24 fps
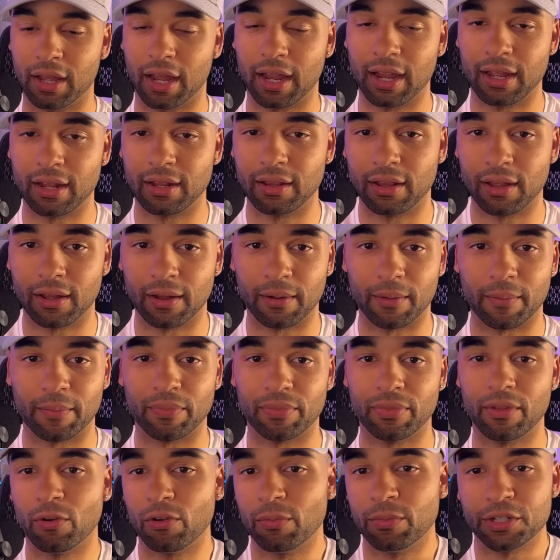And
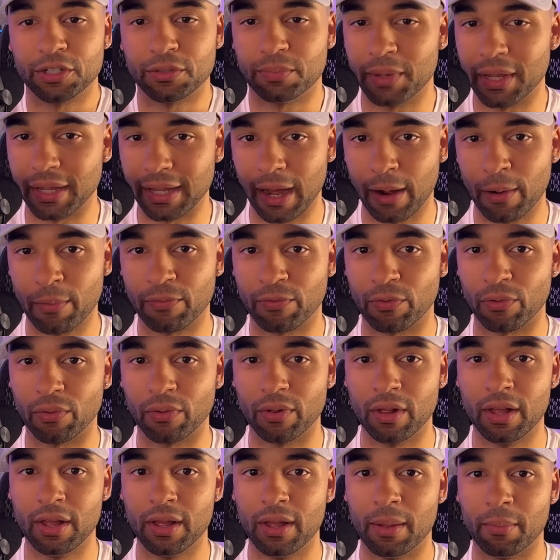they were just being helpful.
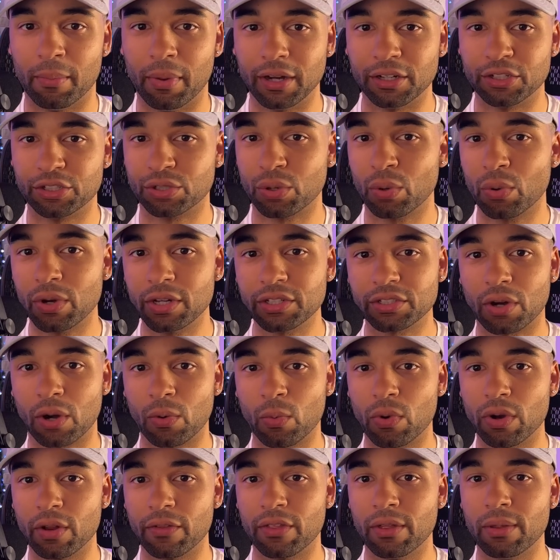But stories are
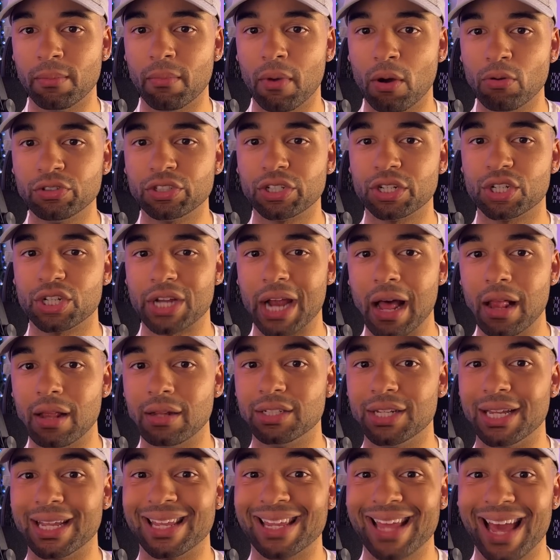one of the most
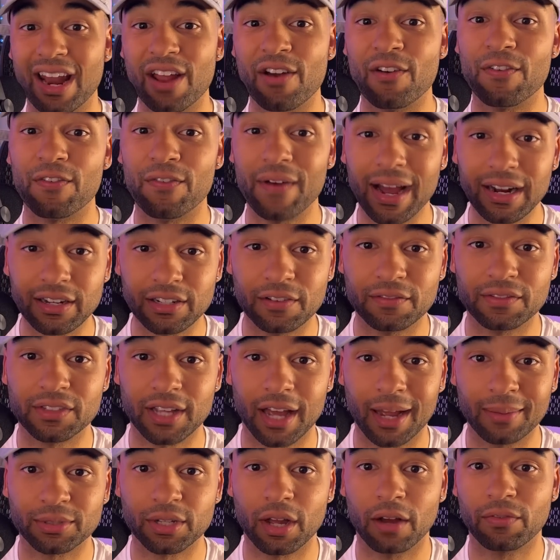challenging yet effective
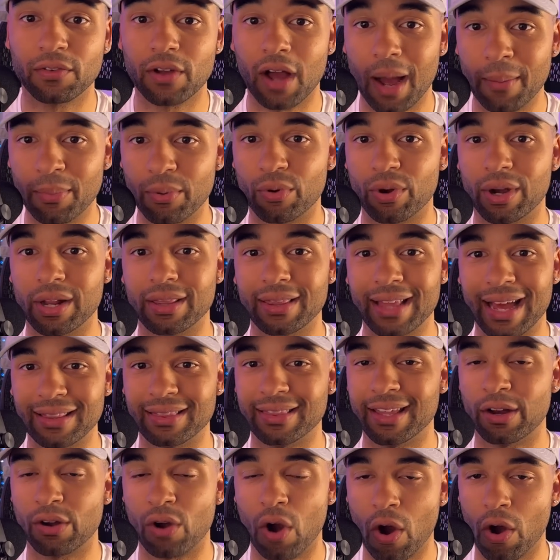types of copywriting that
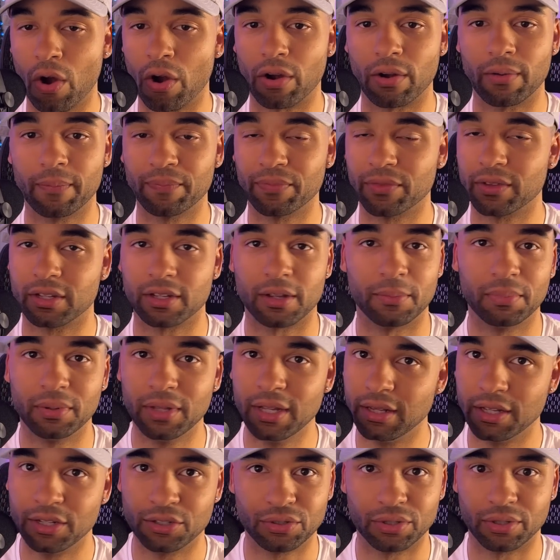there are.
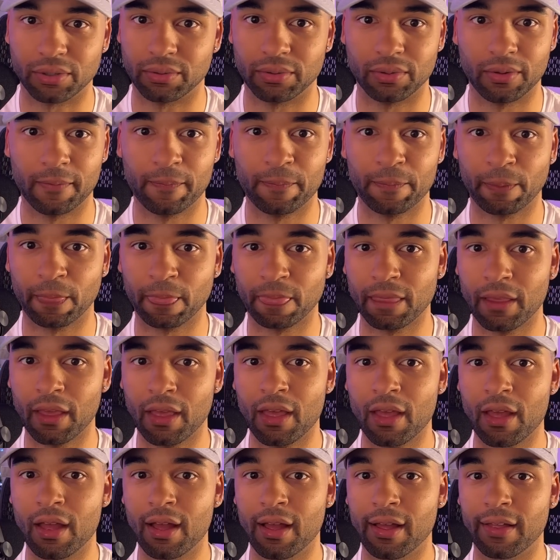Completely true.
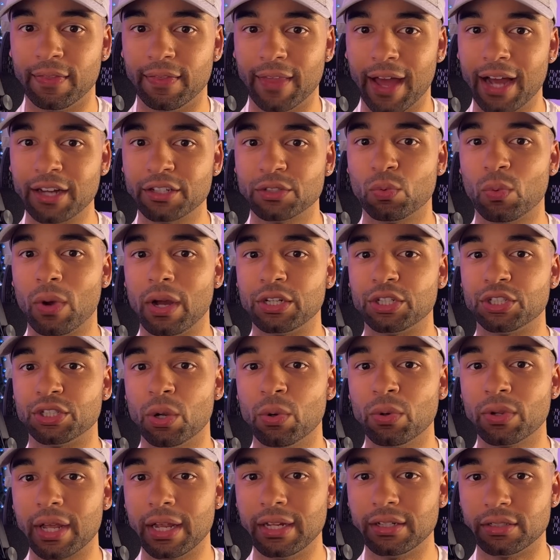That's why
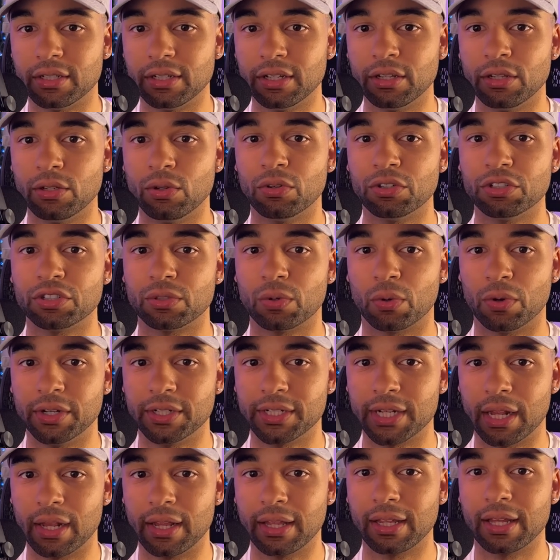showcasing your
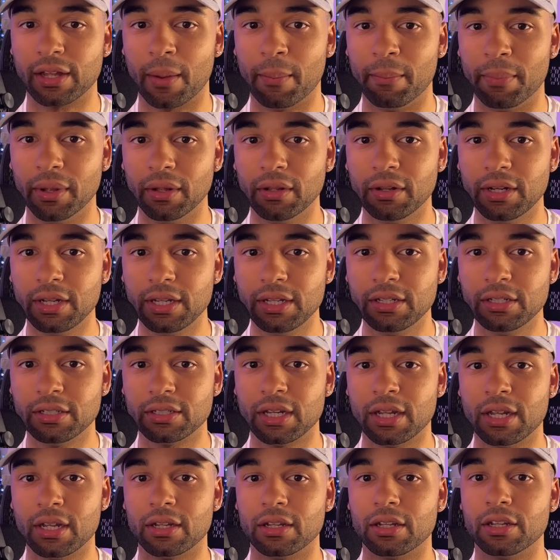storytelling abilities
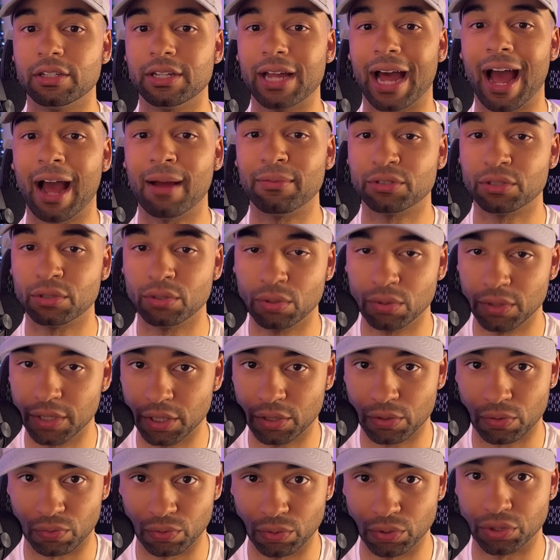is absolutely
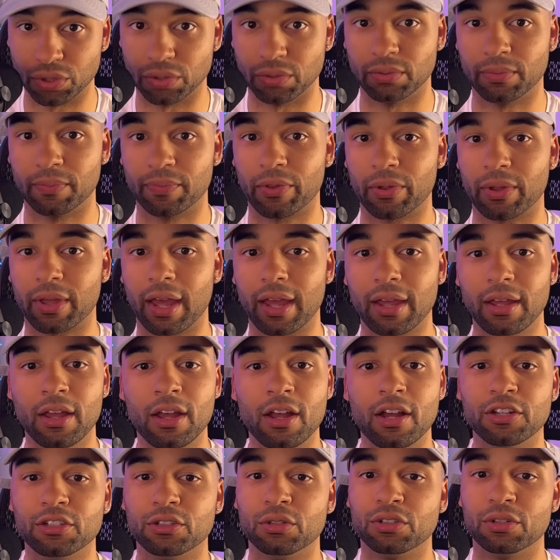crucial, okay?
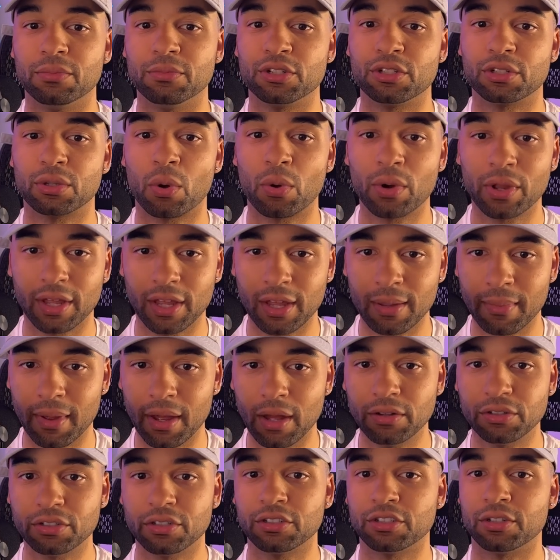So some story
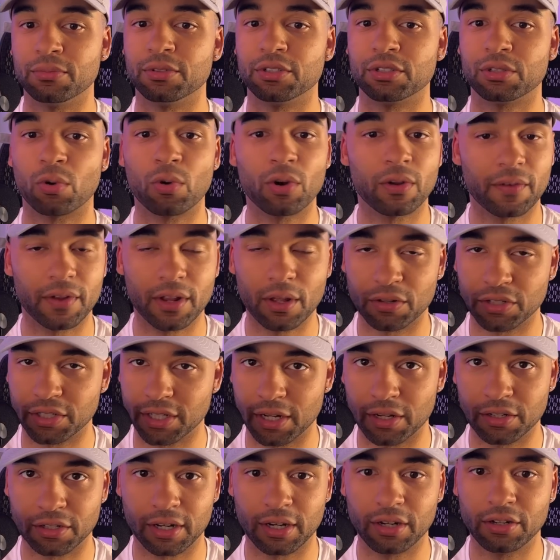emails, some story video
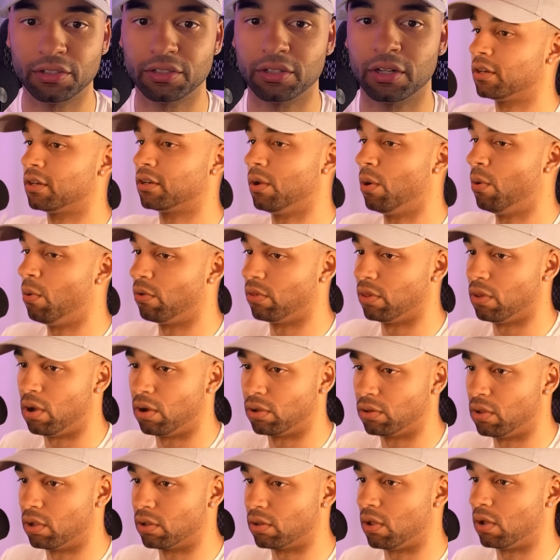sales letters go a
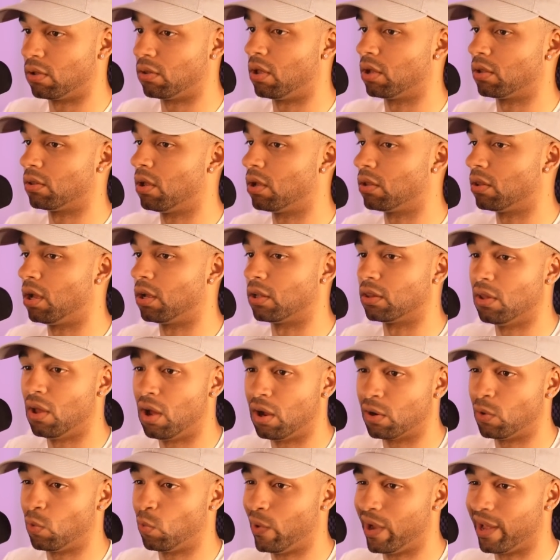
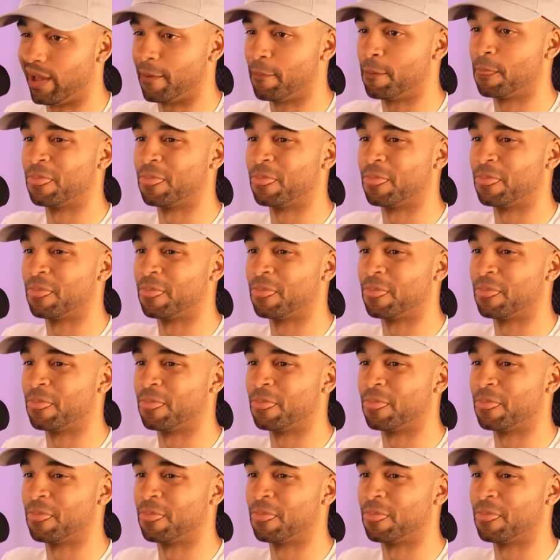long way.